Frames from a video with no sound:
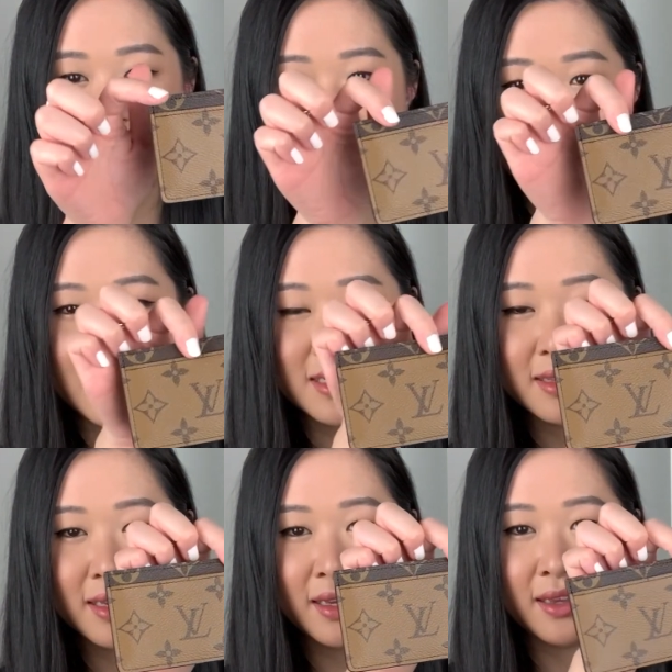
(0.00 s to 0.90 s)
and
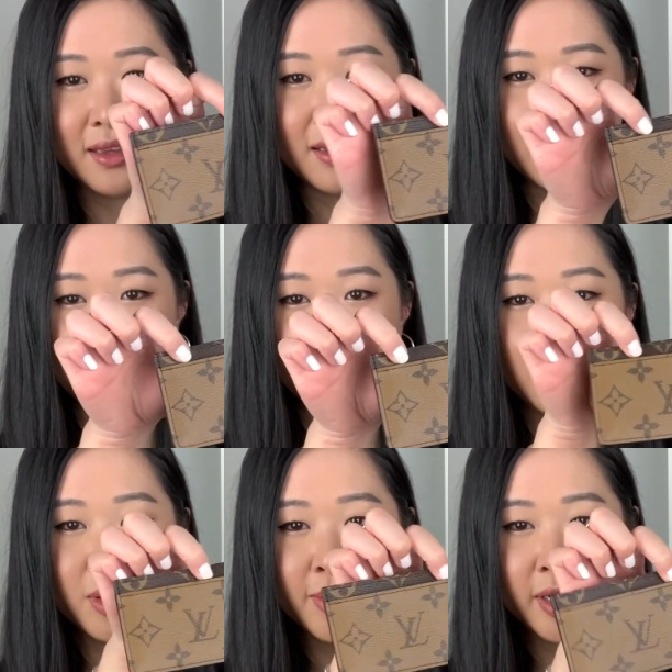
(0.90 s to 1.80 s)
the
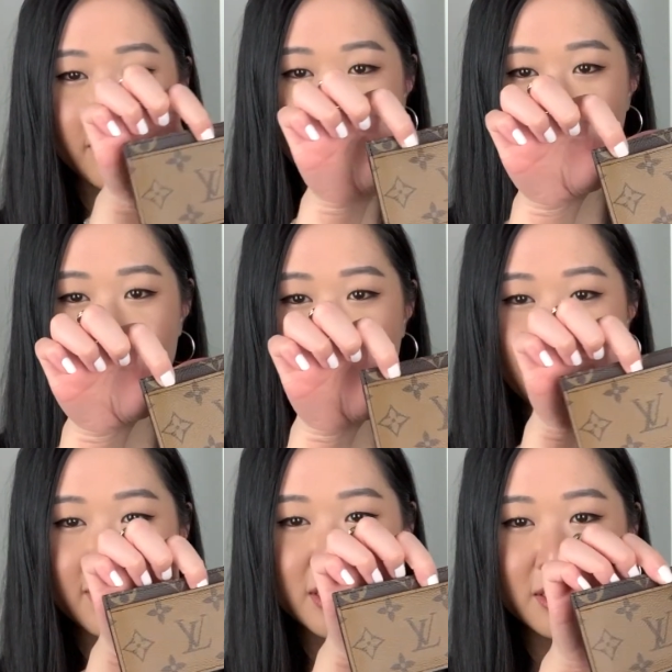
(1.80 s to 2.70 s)
normal monogram
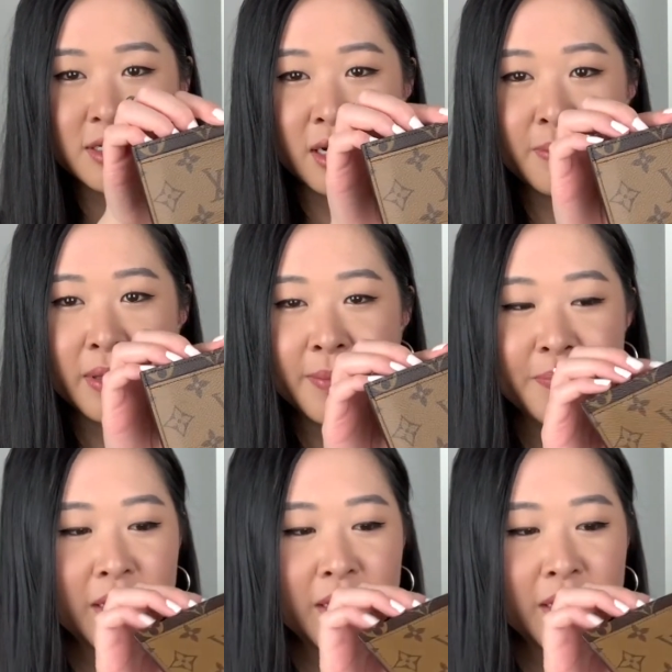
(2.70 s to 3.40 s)
canvas on top,